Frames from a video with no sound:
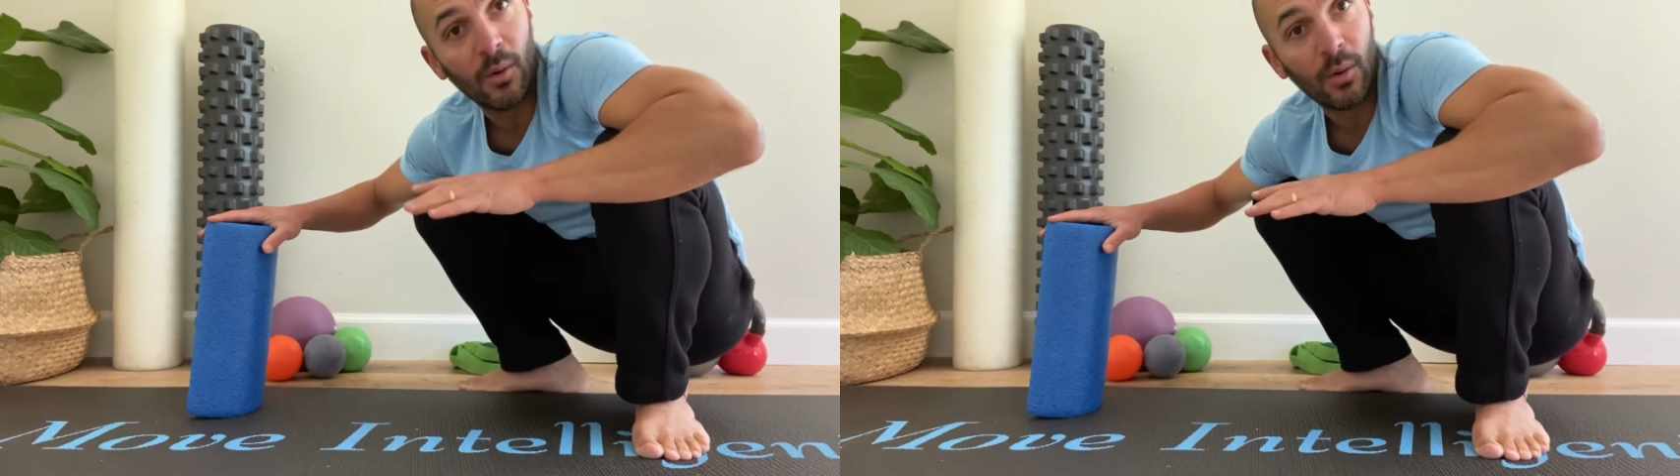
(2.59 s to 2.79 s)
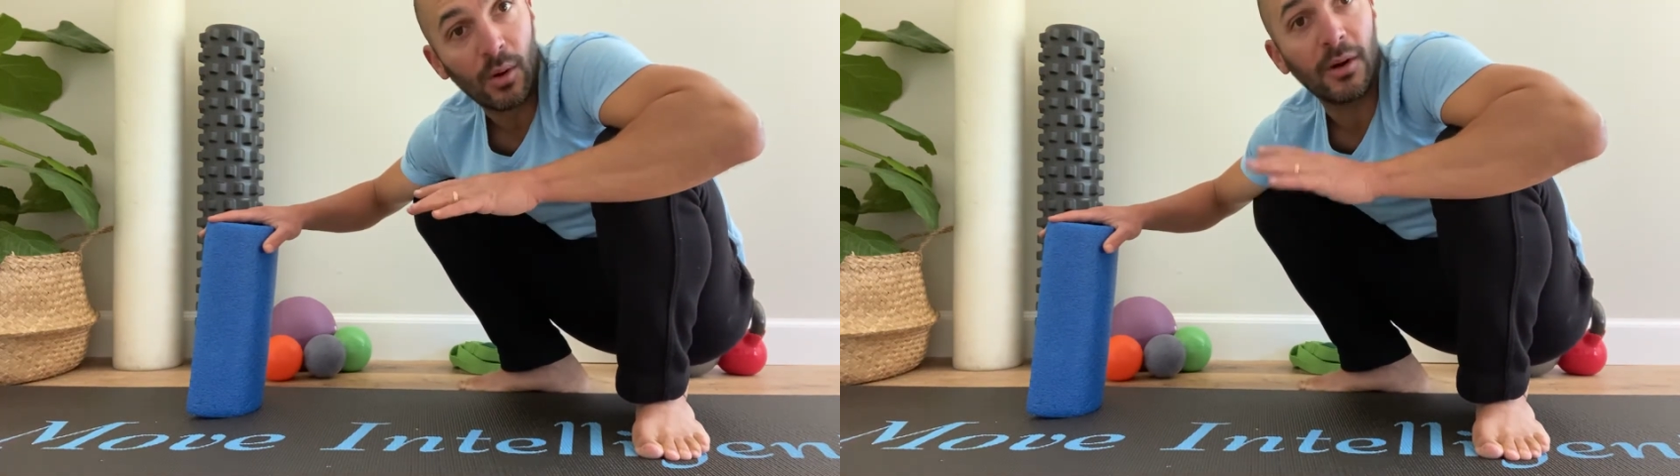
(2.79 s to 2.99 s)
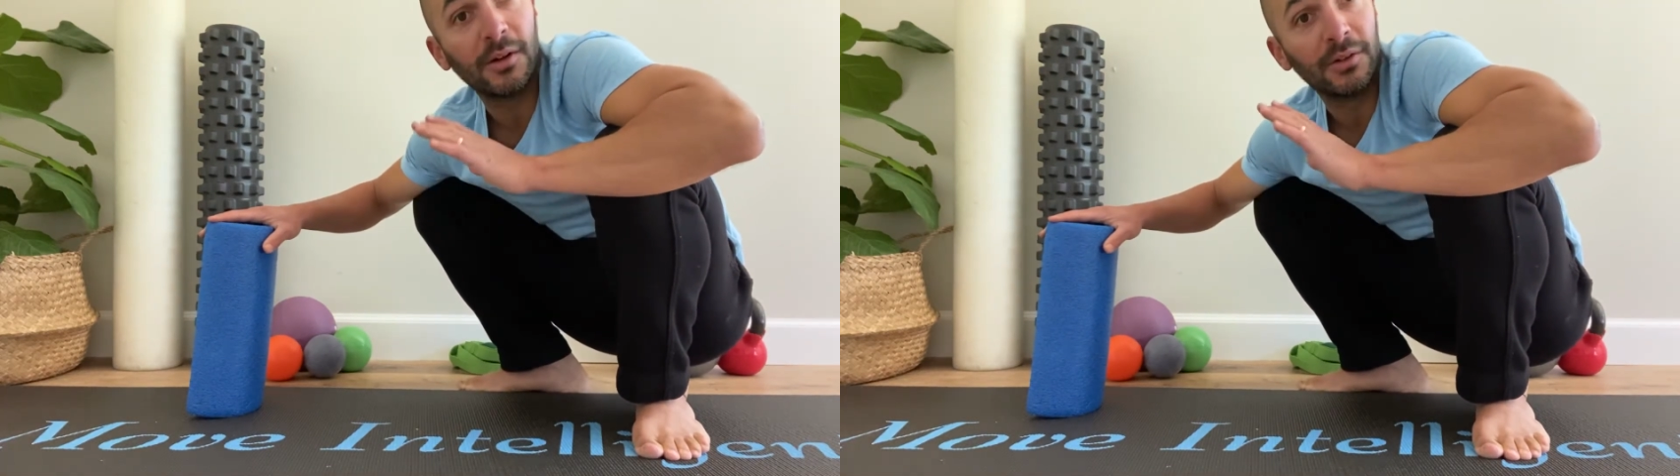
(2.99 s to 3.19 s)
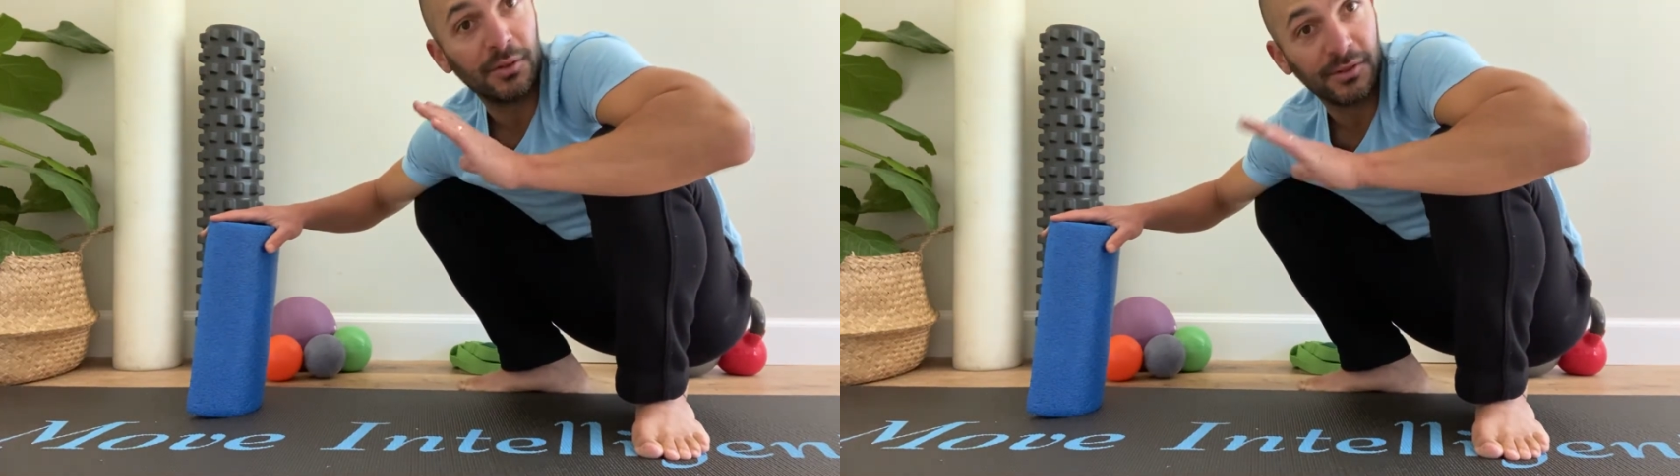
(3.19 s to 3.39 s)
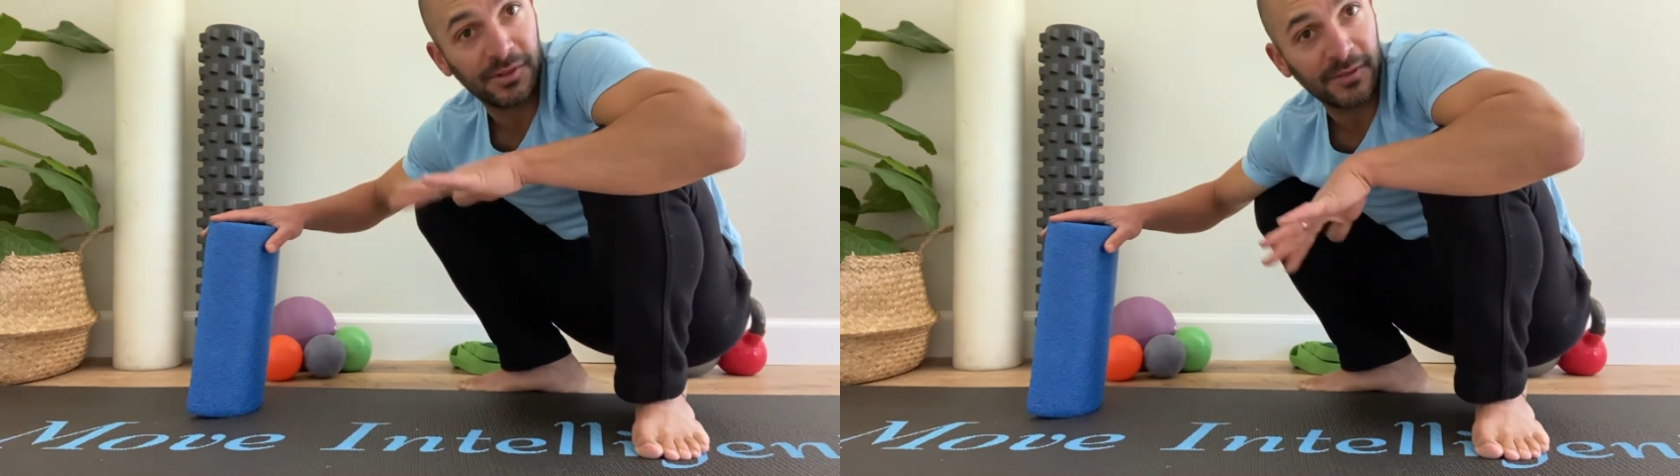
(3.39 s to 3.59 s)
or
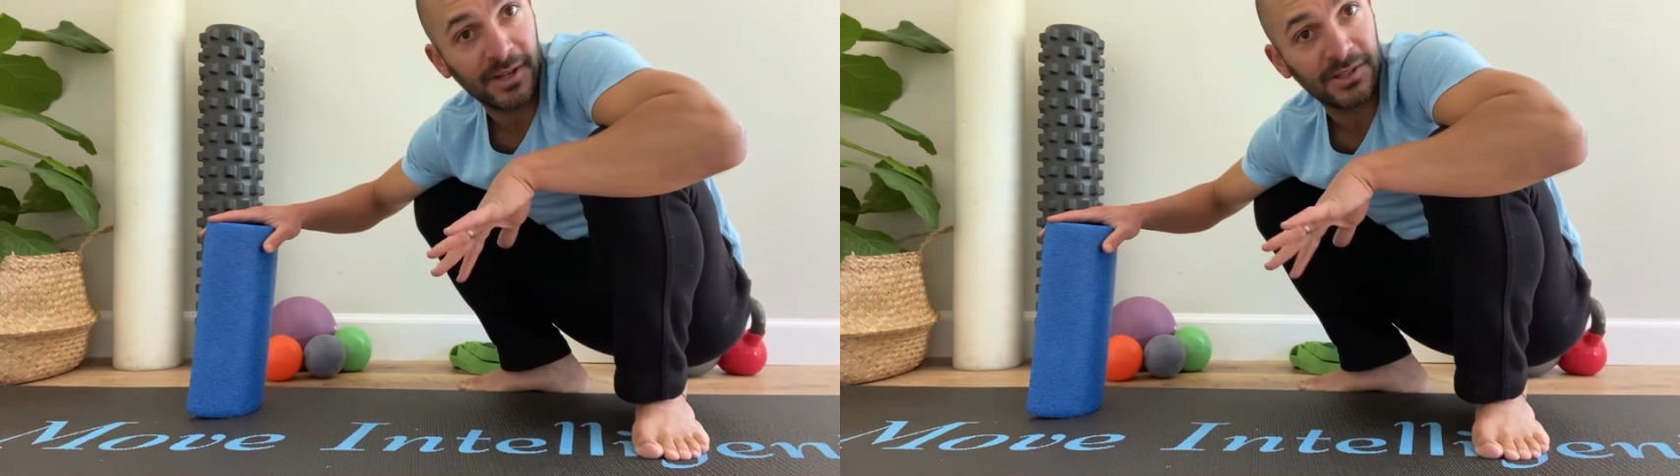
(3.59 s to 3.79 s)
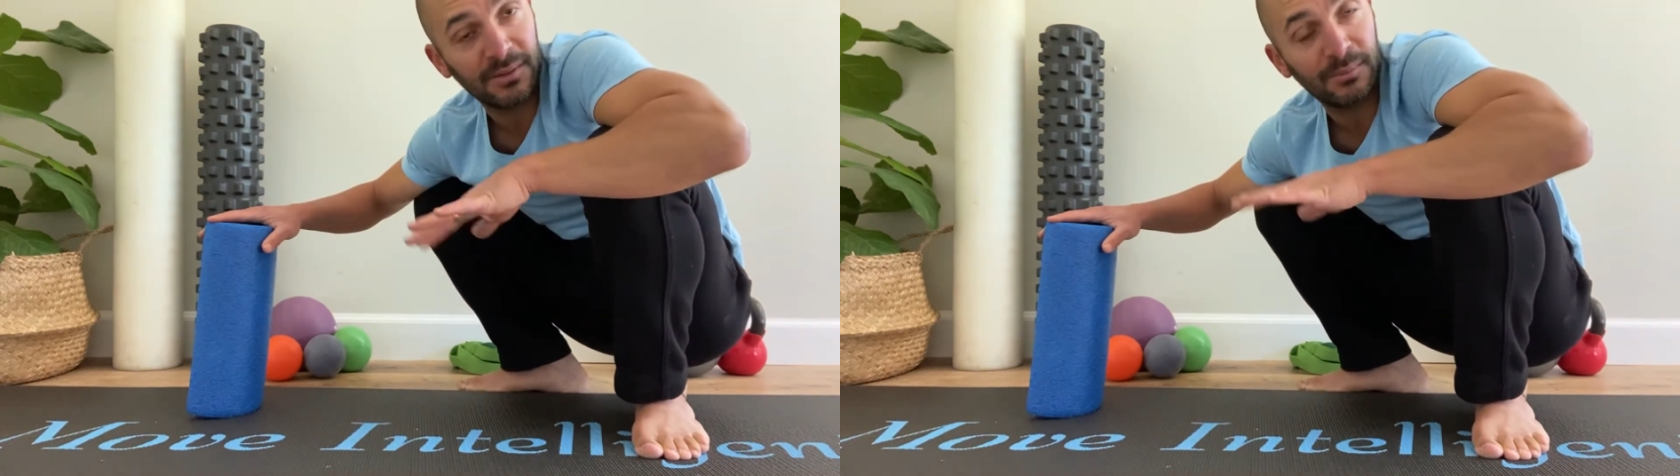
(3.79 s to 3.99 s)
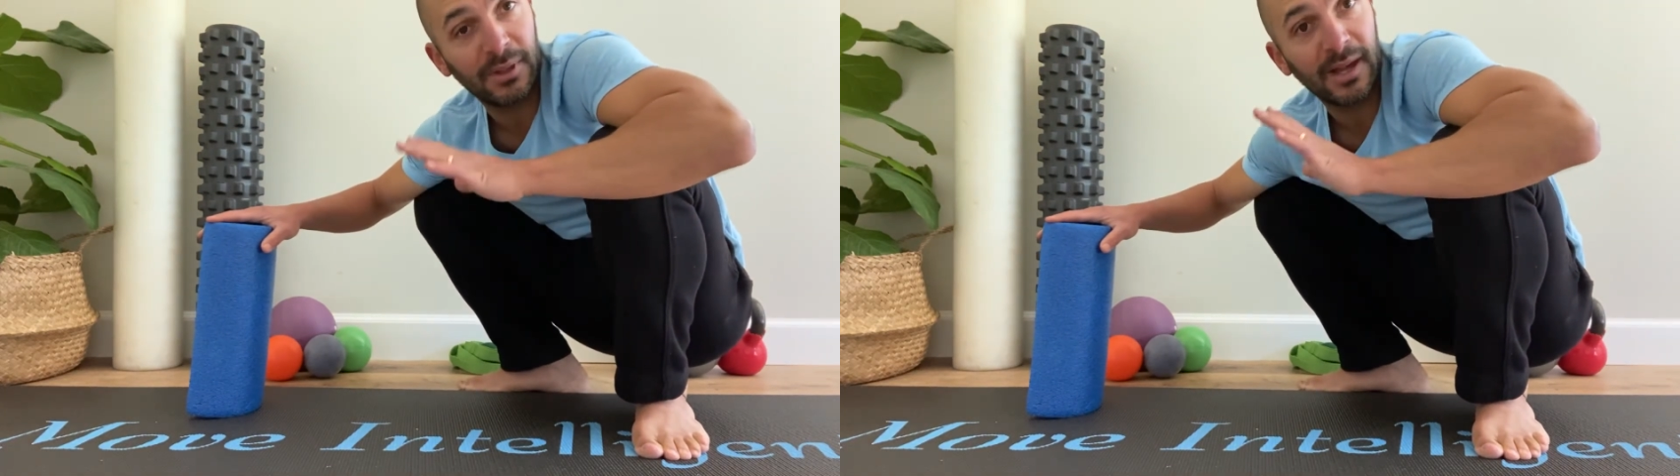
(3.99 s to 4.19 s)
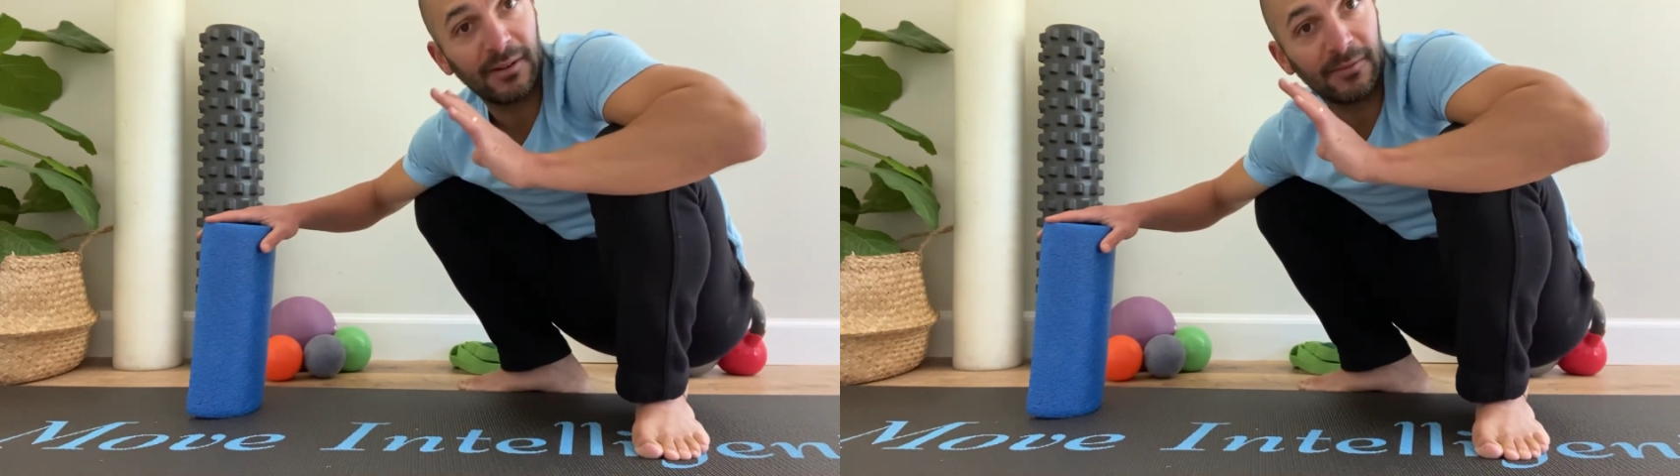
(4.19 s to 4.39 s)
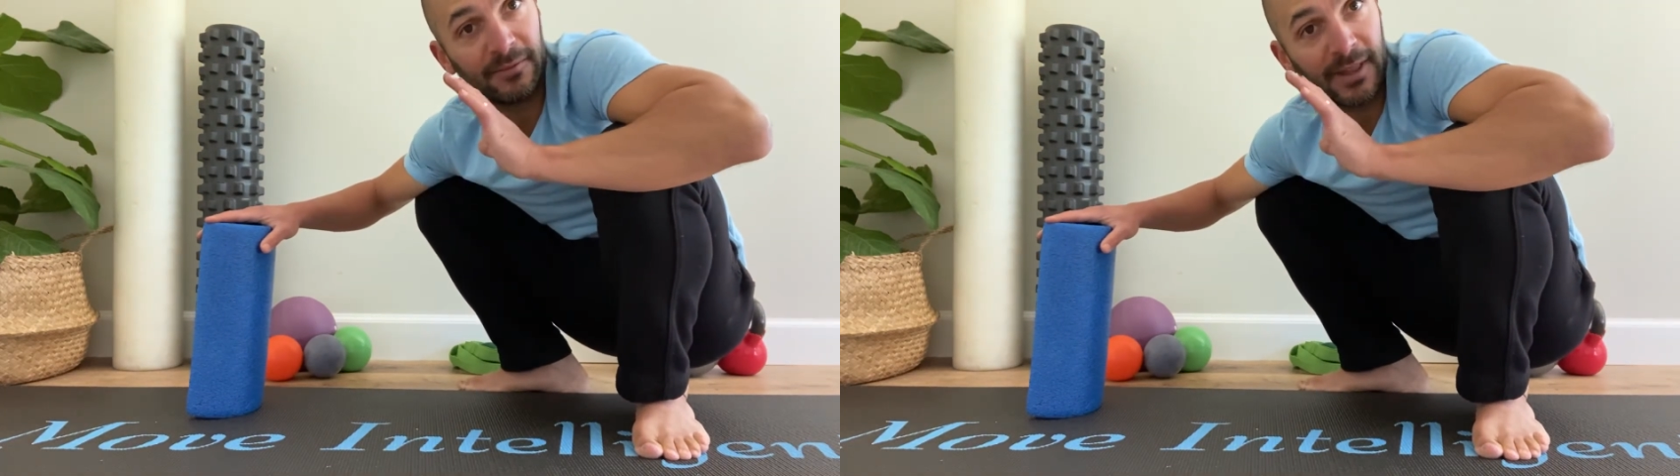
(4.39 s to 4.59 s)
dorsiflexion
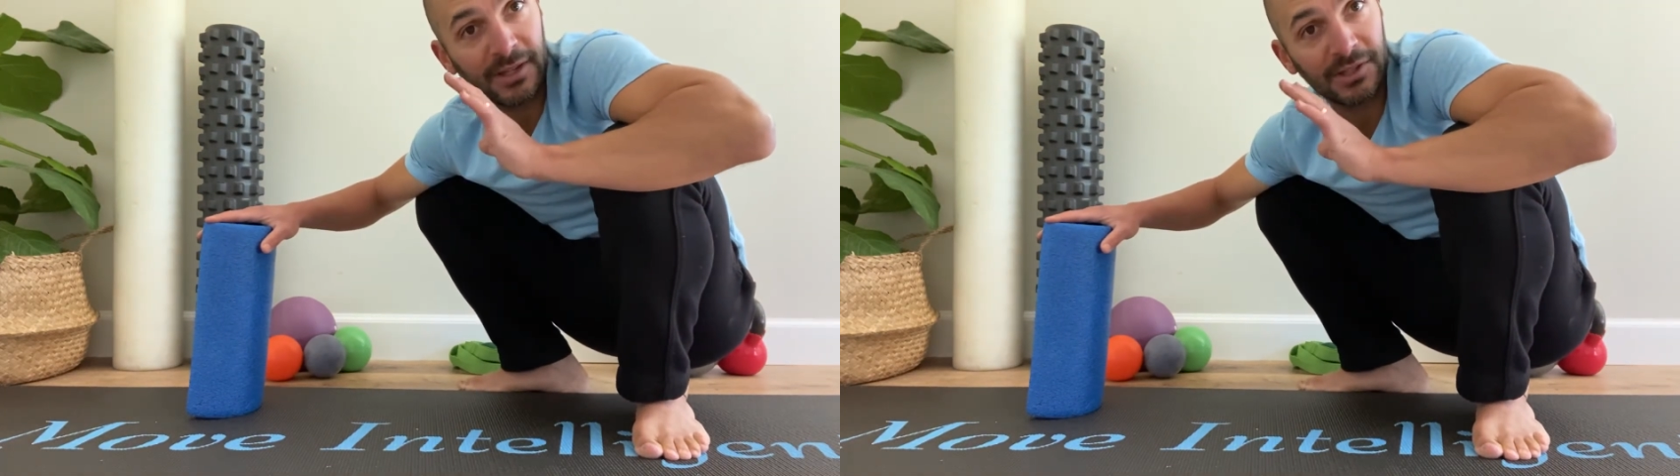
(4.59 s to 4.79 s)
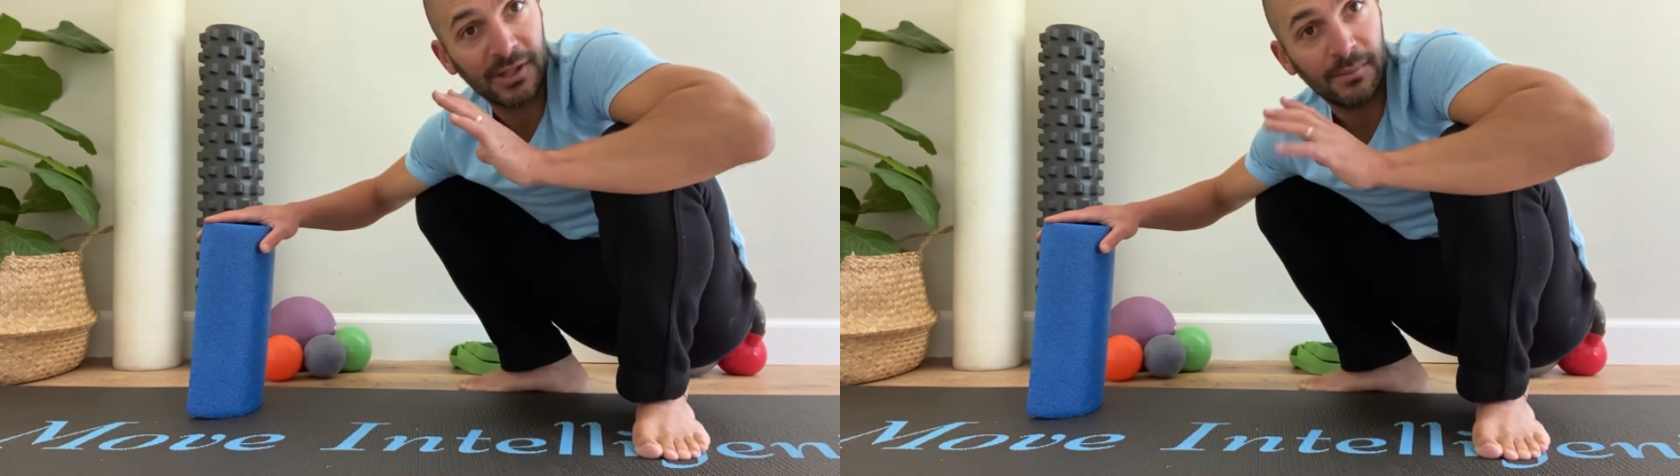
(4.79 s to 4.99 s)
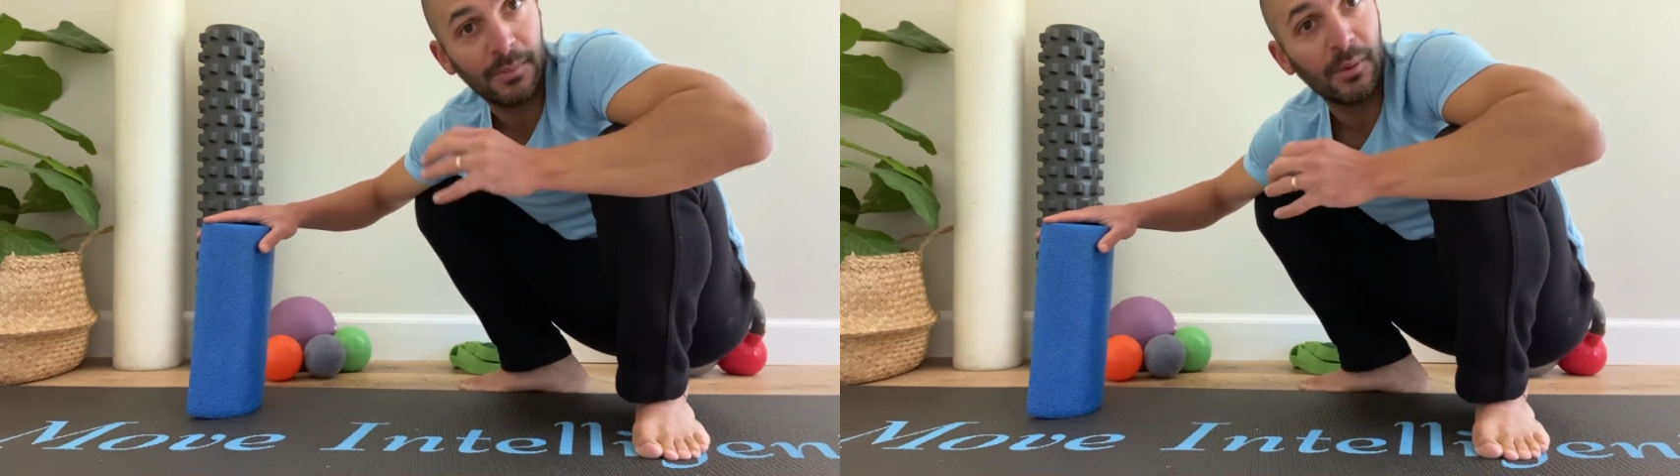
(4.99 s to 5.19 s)
plantar flexion,